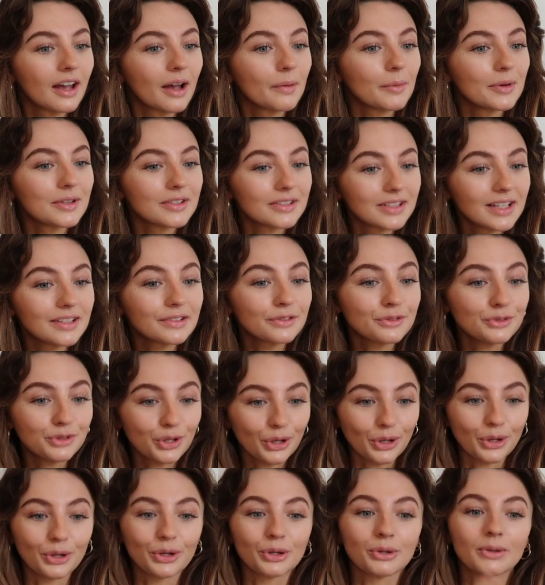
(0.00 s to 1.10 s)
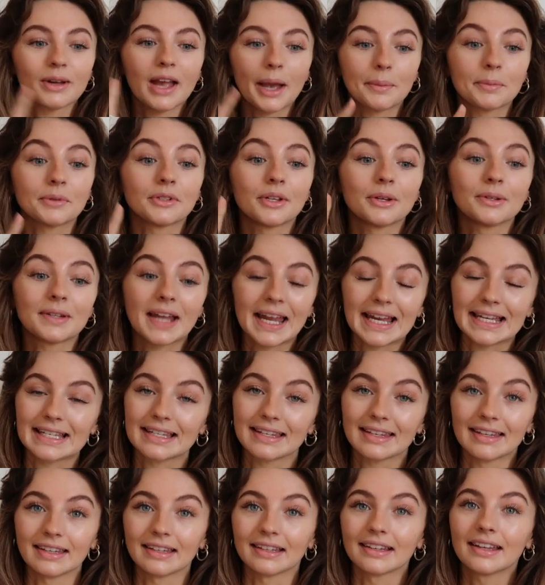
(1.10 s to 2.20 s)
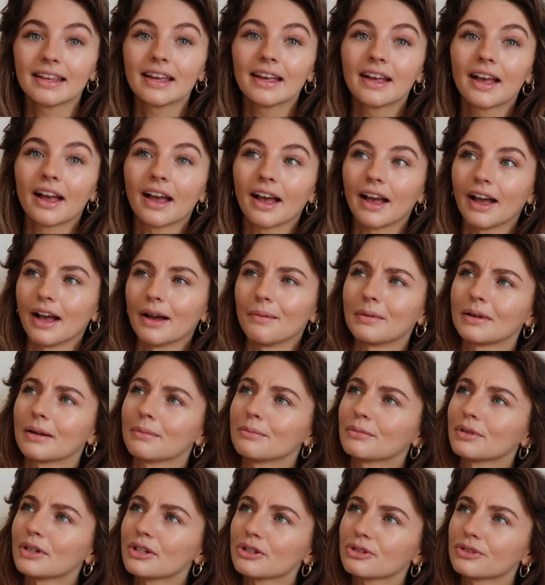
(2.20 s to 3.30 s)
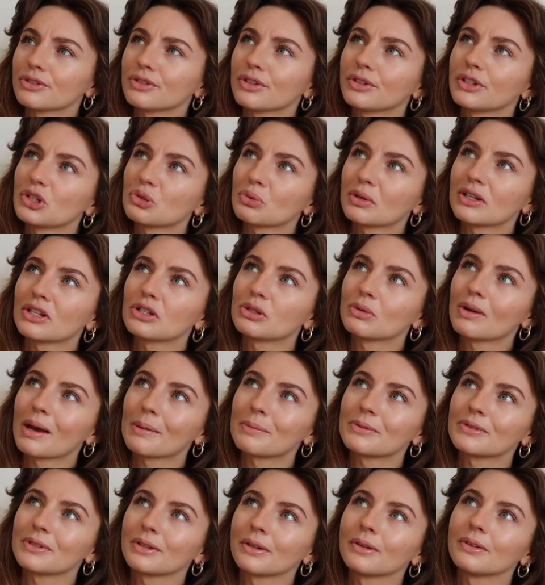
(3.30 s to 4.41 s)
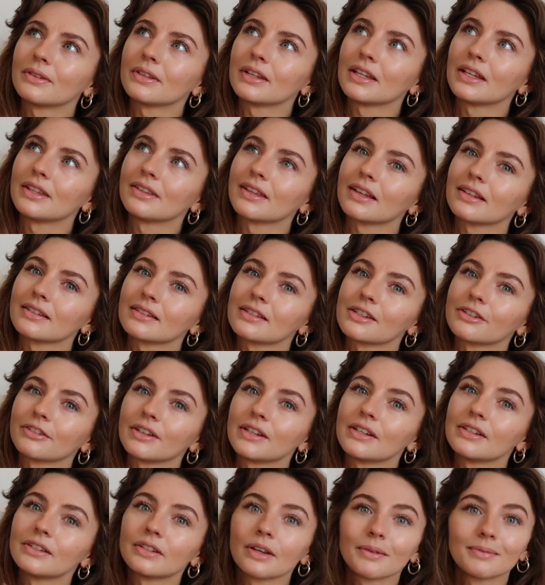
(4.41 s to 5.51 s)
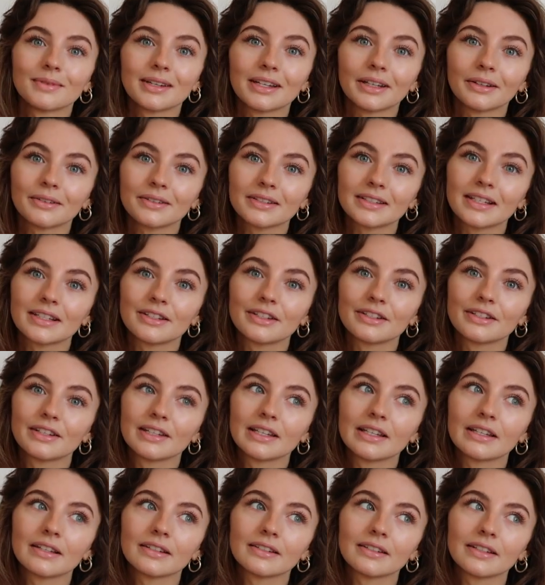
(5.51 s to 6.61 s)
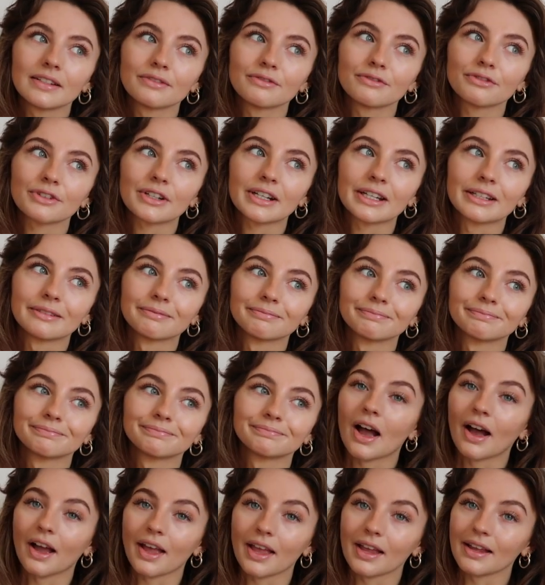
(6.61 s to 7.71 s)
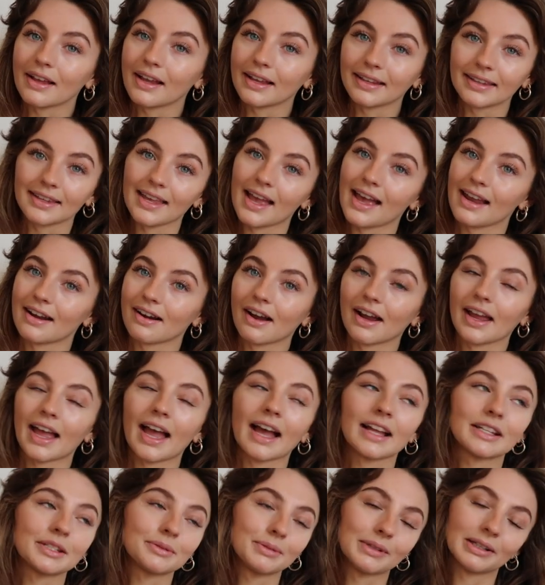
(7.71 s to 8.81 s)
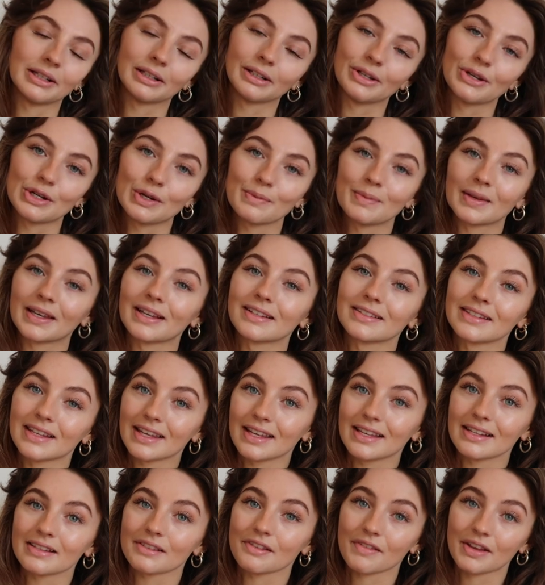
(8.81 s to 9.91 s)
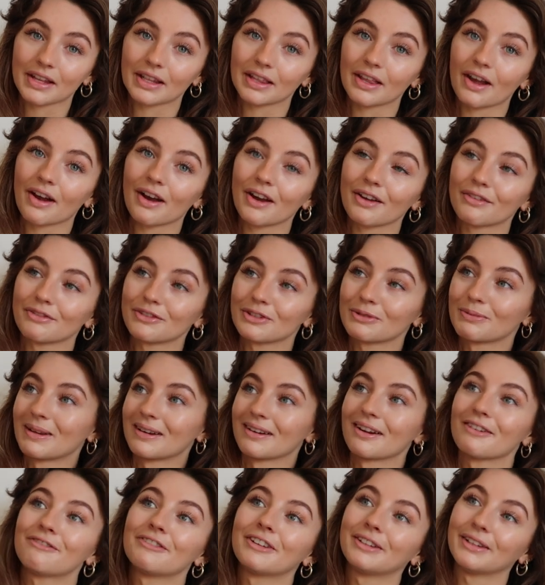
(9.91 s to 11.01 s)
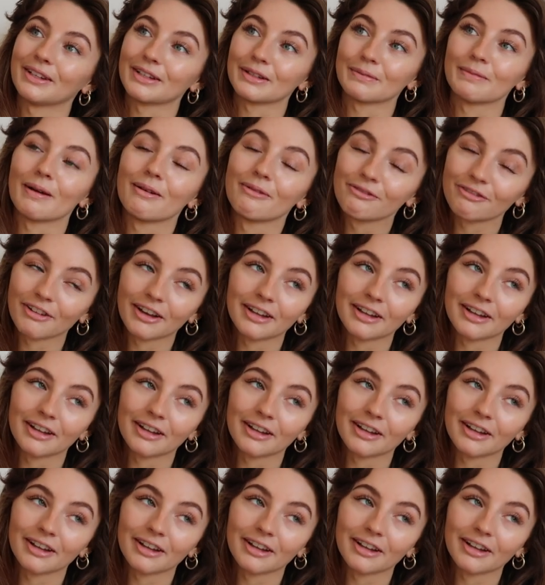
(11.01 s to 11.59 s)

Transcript: I'm on season two, episode 18. Um, and I'm pretty sure there's only 22 episodes in that series. So I'm nearly on season, season three. I, again, I had to include it because it is something that I've just been loving this month.